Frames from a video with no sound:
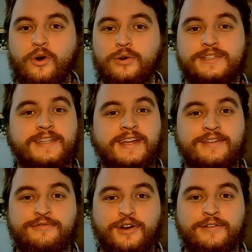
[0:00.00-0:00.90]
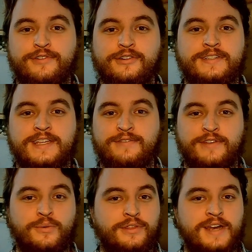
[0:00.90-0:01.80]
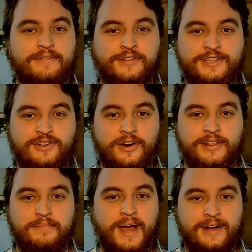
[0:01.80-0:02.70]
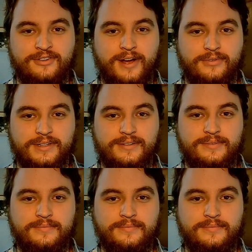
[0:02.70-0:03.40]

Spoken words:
or sitting in front of your TV with Netflix on in the background.